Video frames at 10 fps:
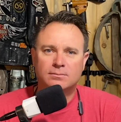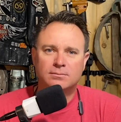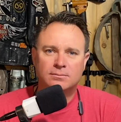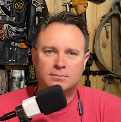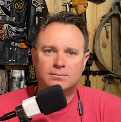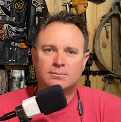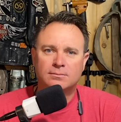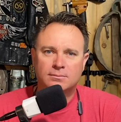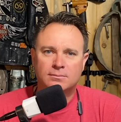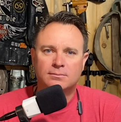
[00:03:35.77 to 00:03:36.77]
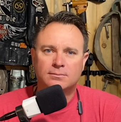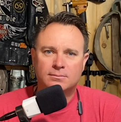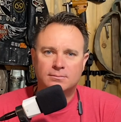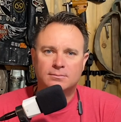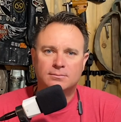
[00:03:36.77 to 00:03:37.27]

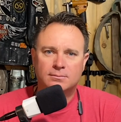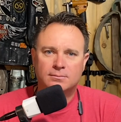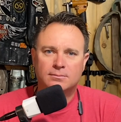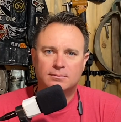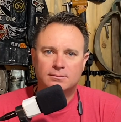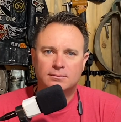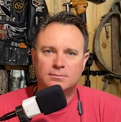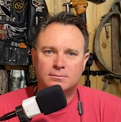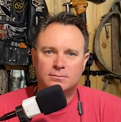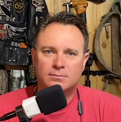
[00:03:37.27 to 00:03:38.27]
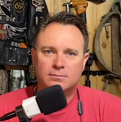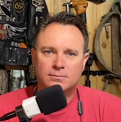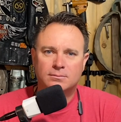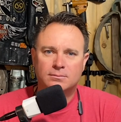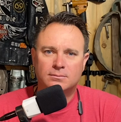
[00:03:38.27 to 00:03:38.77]

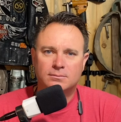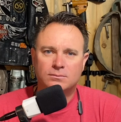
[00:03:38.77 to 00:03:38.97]
(no one is talking)